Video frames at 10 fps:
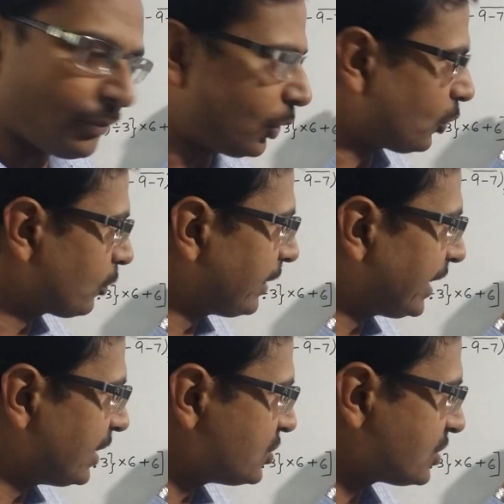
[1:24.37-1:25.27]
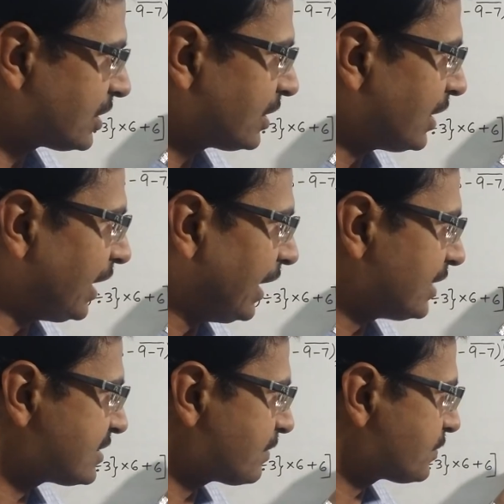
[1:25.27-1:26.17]
followed by addition,
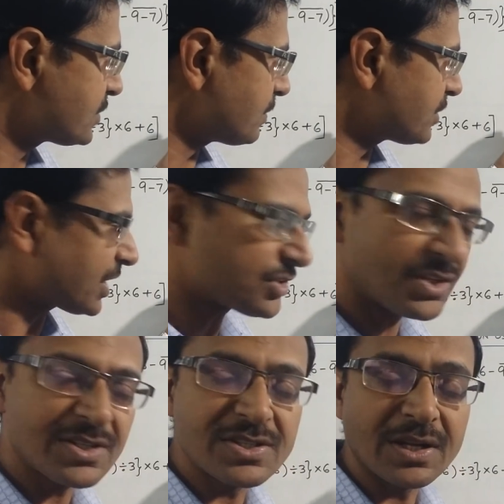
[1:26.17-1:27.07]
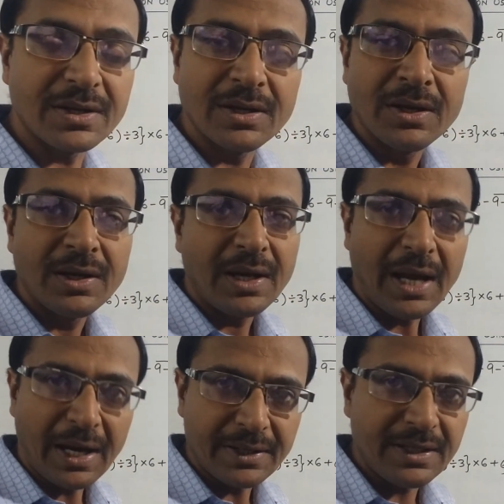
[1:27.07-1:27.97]
and subtraction is done
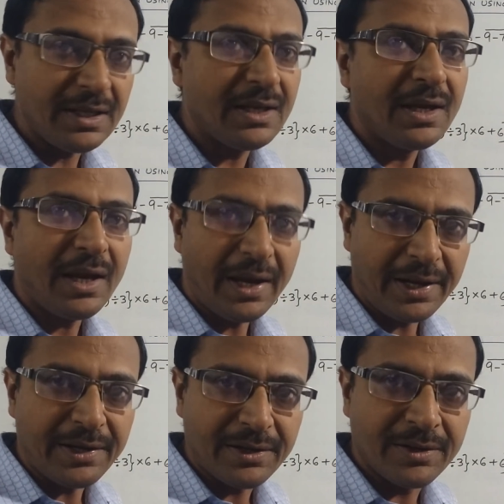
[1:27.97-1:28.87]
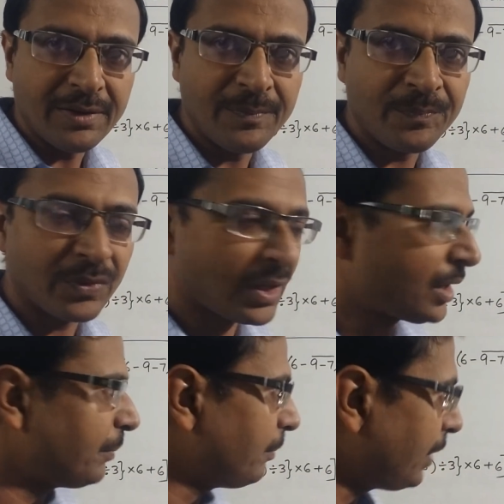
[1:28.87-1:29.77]
at the end.
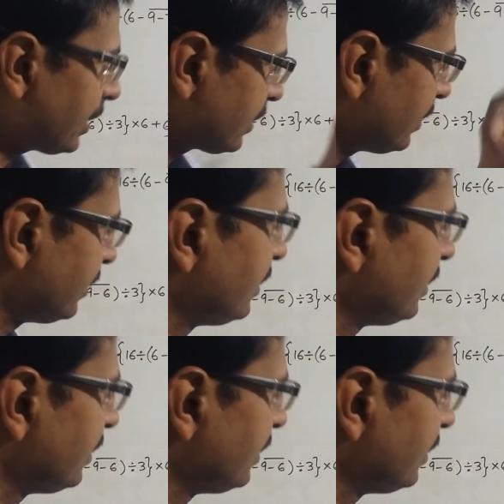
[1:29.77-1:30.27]
But